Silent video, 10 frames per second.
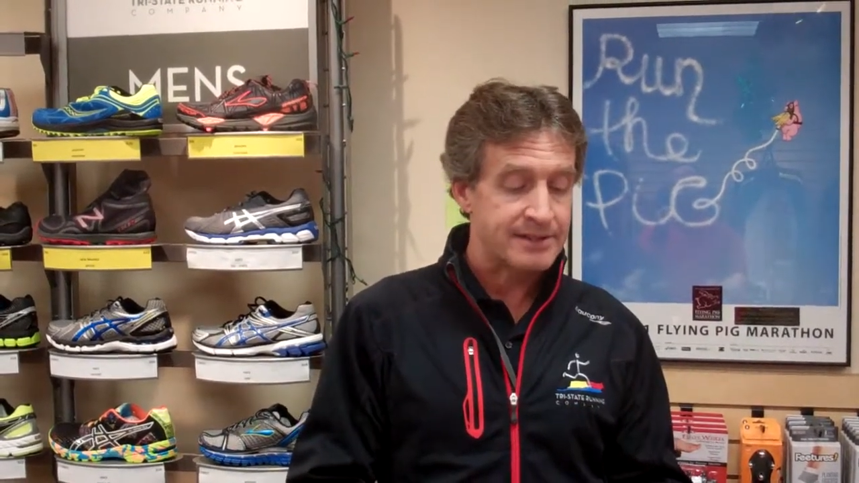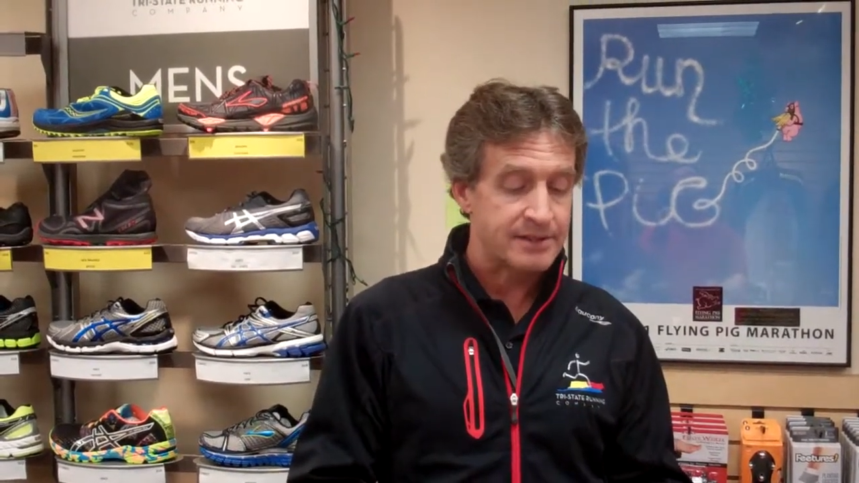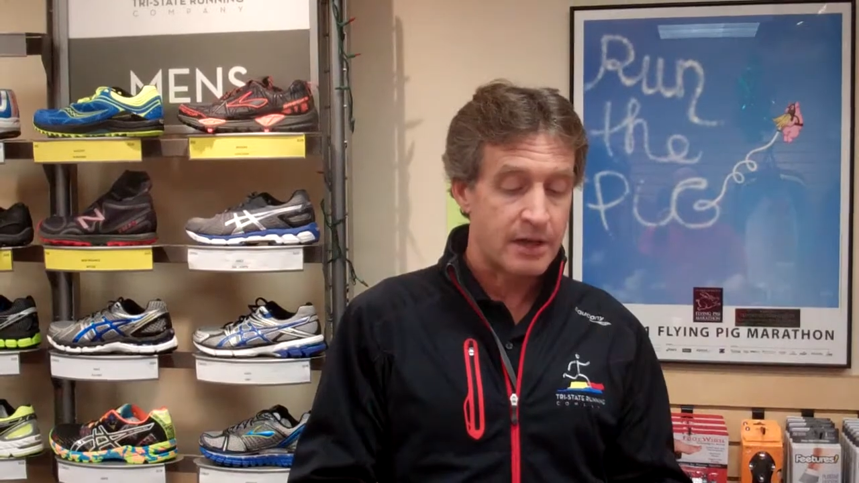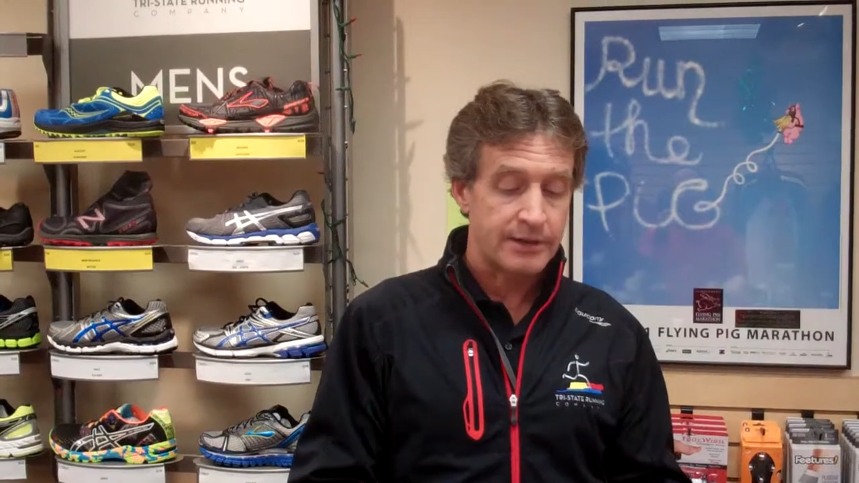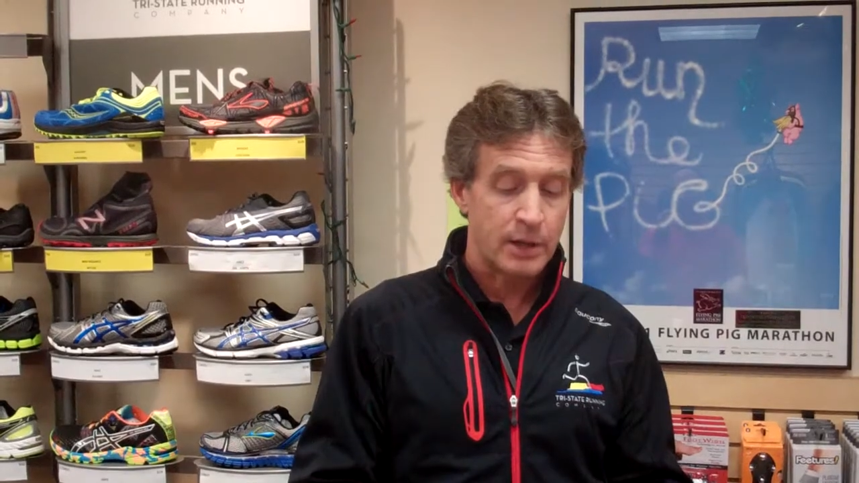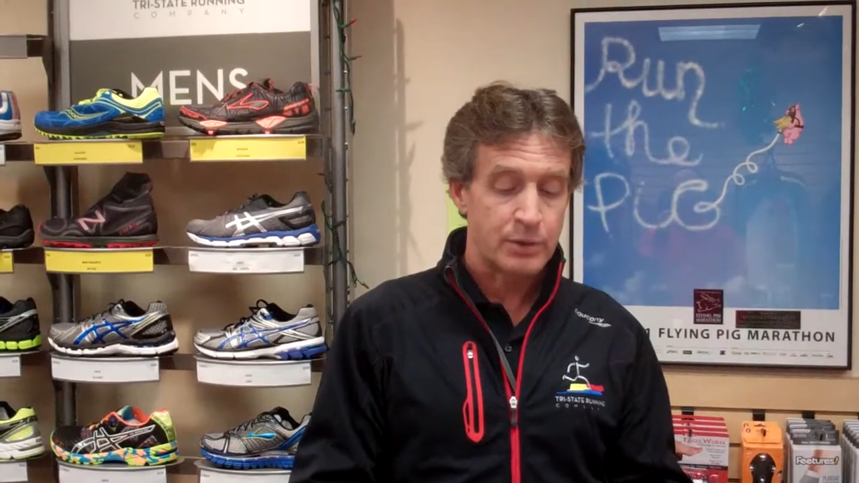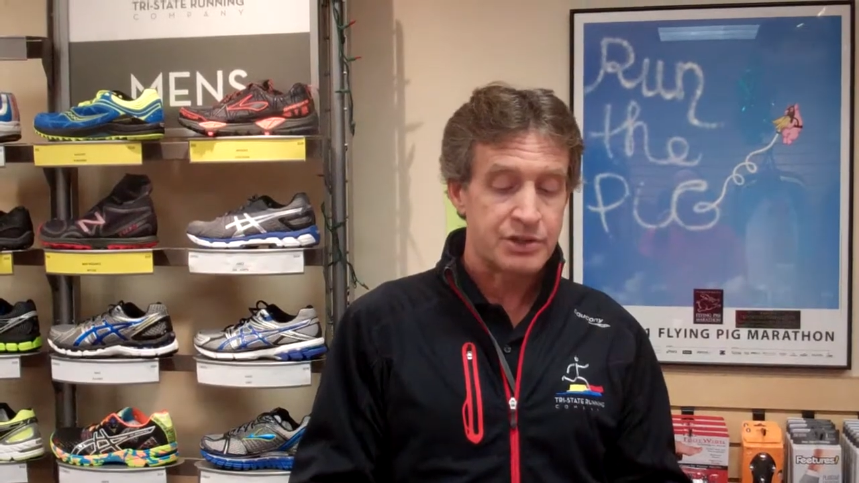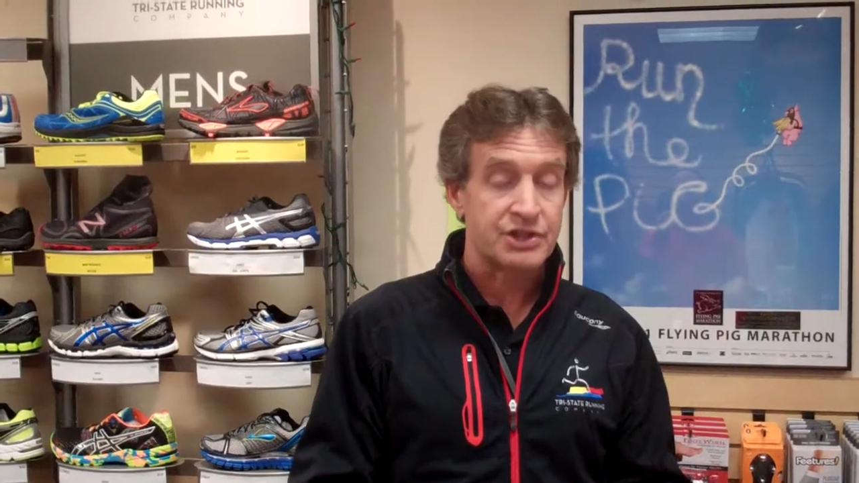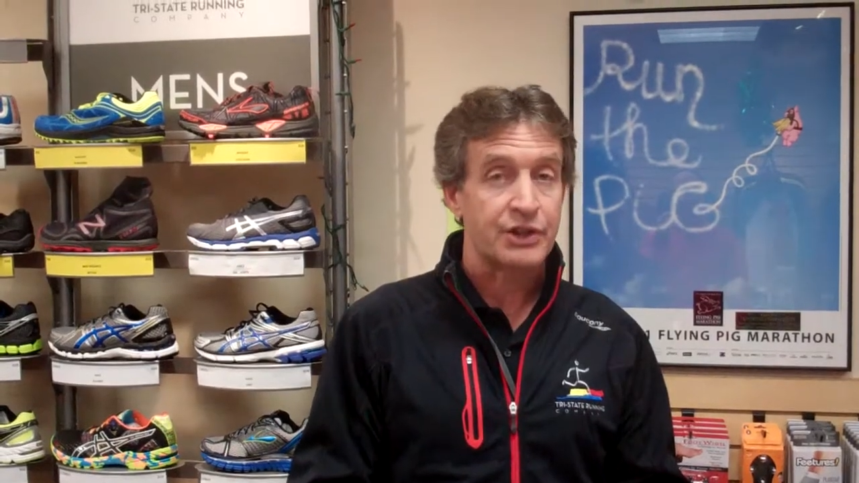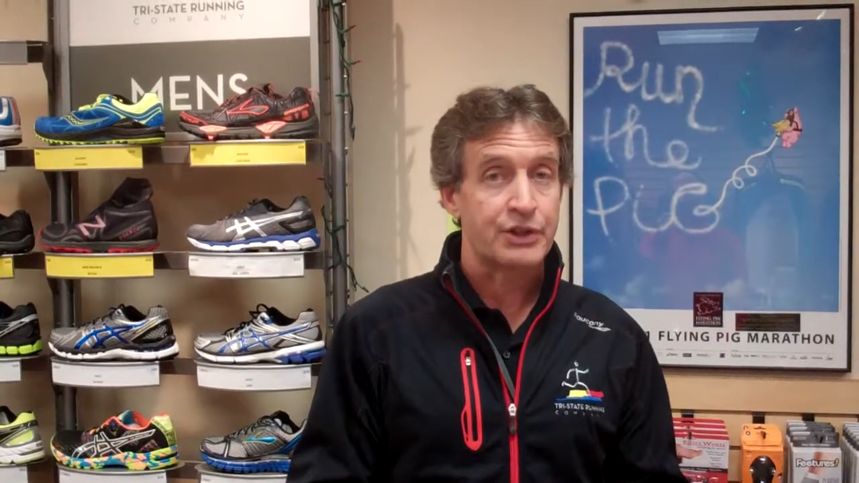Sunday,
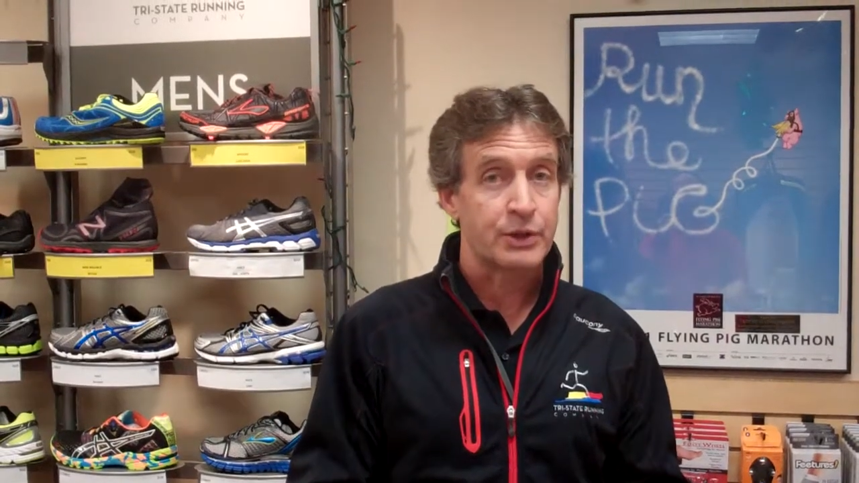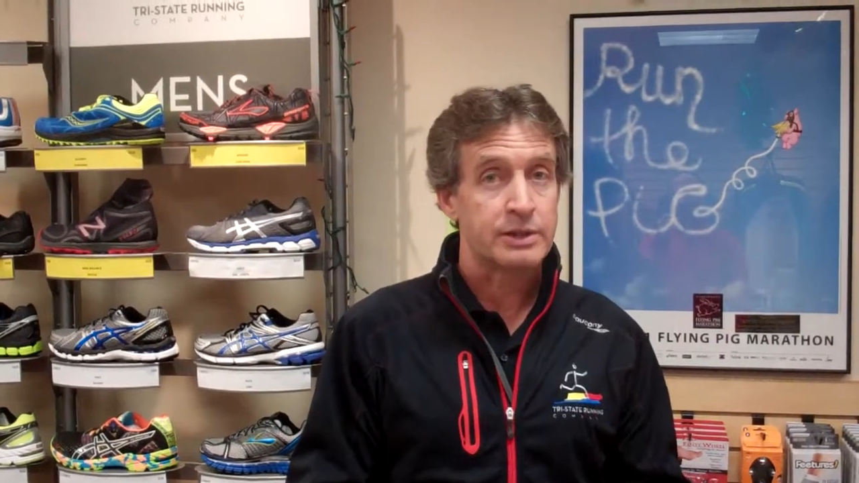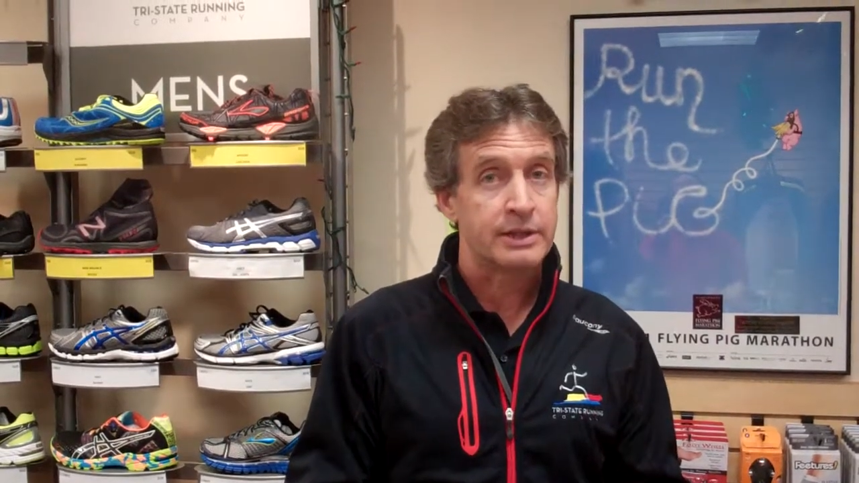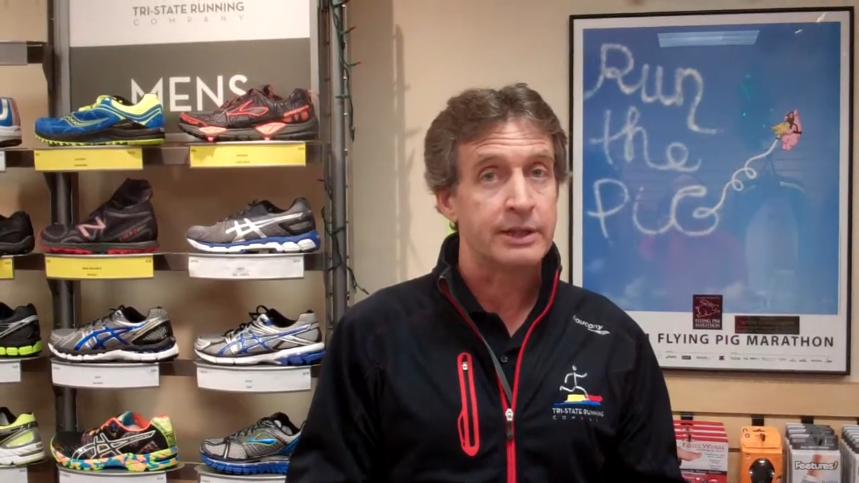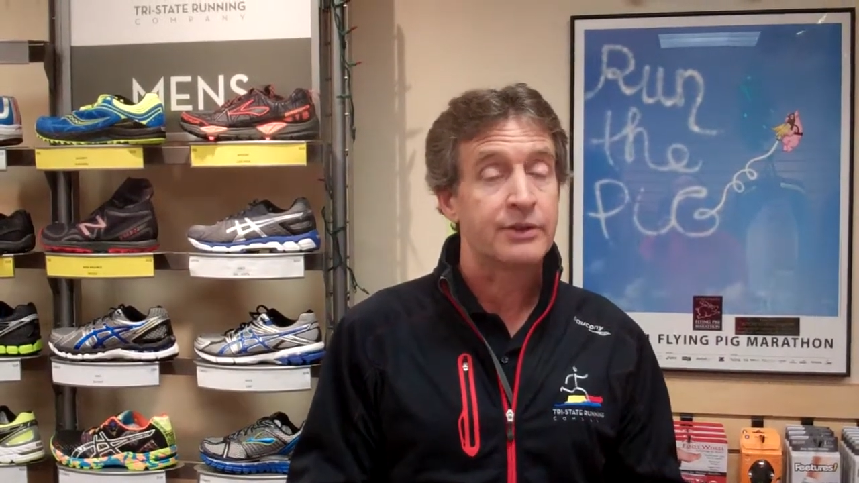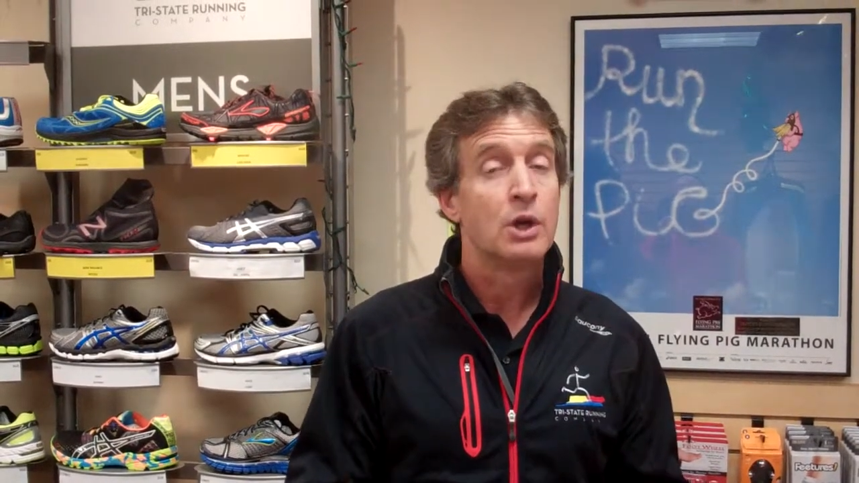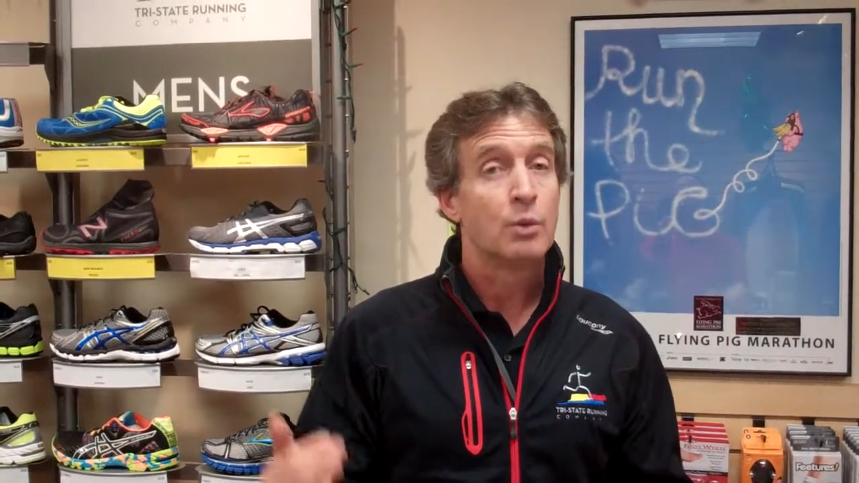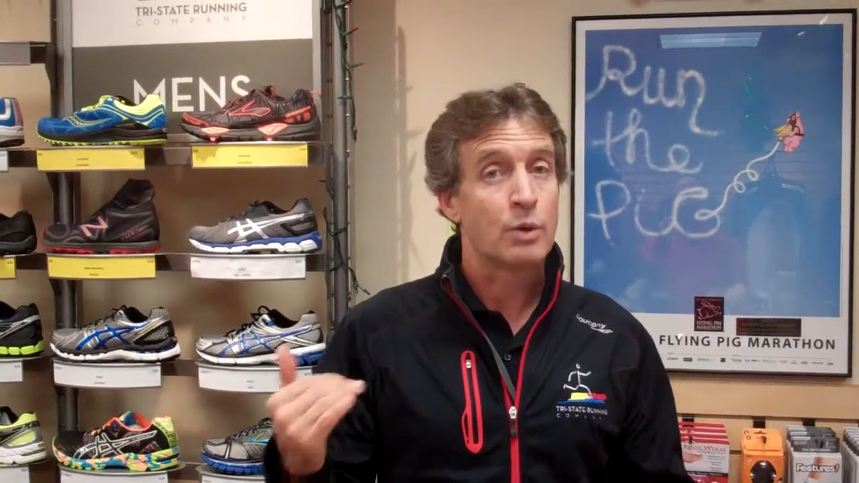which is the 13th.